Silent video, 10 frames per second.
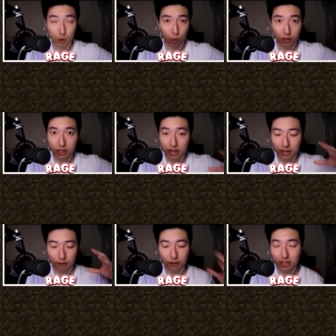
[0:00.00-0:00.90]
join
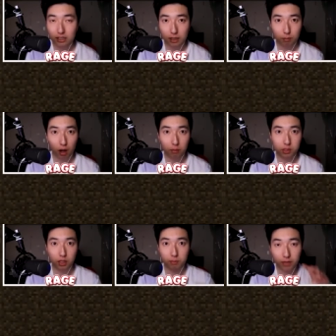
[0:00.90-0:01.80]
if anything
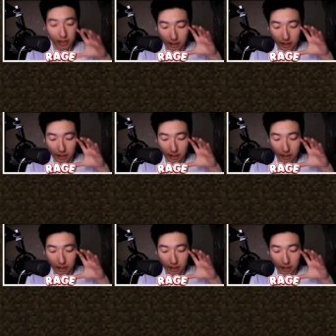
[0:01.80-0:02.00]
pops up